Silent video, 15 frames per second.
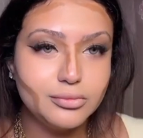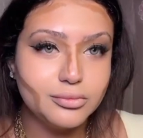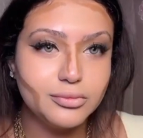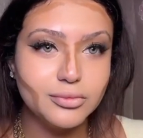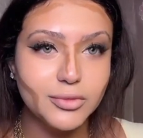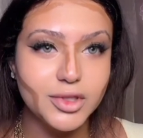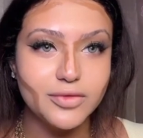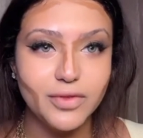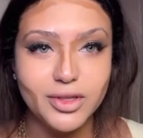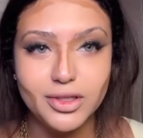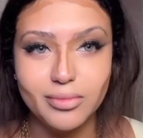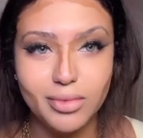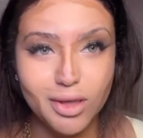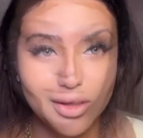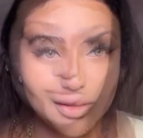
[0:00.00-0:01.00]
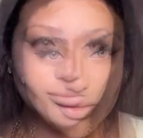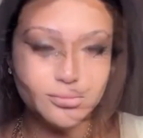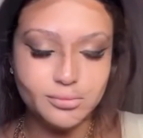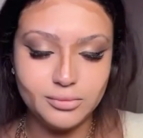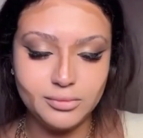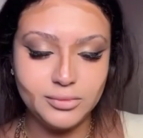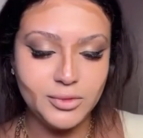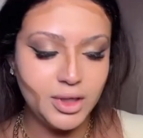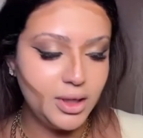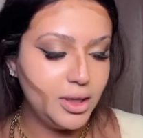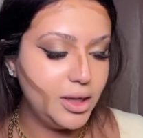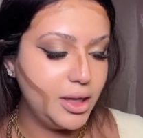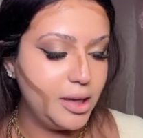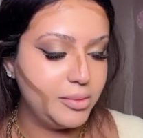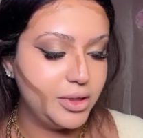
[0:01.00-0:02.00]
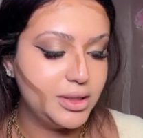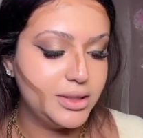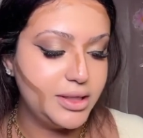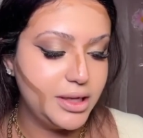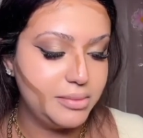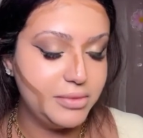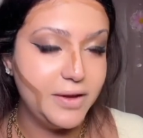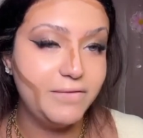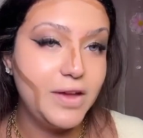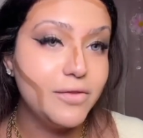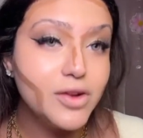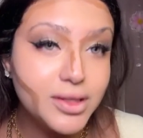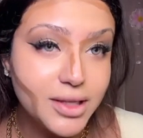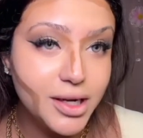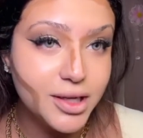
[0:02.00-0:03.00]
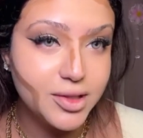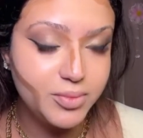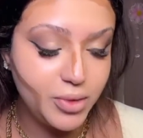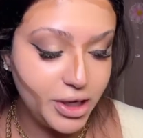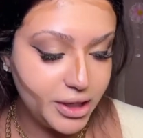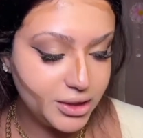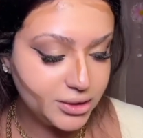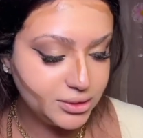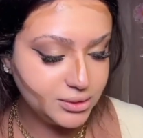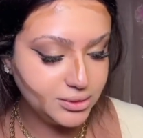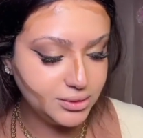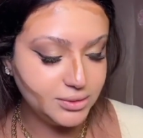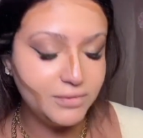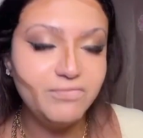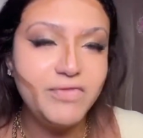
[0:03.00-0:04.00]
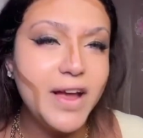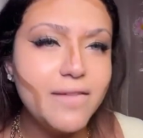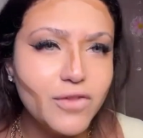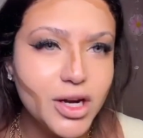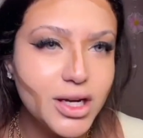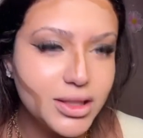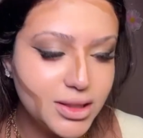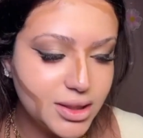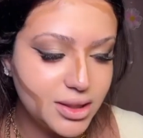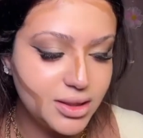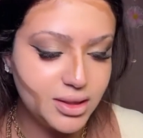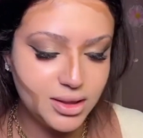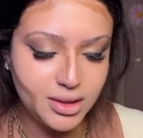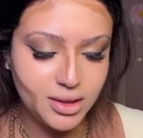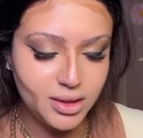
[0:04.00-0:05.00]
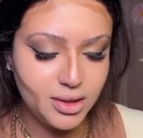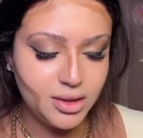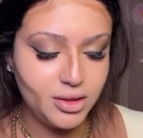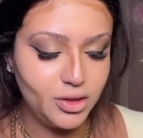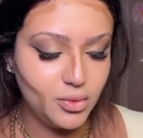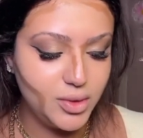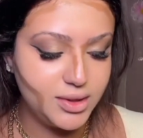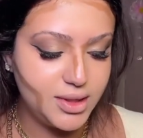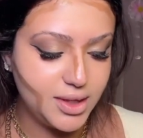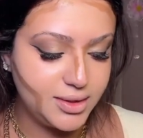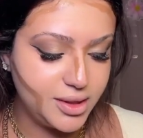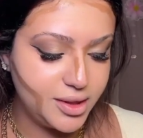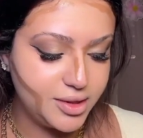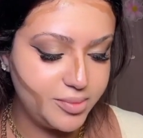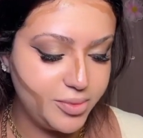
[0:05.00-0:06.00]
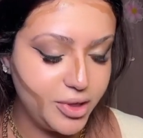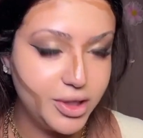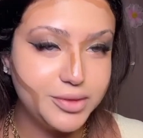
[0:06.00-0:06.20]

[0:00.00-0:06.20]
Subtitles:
It's fun to blend. I'm gonna take my favorite setting spray, the One Size setting spray.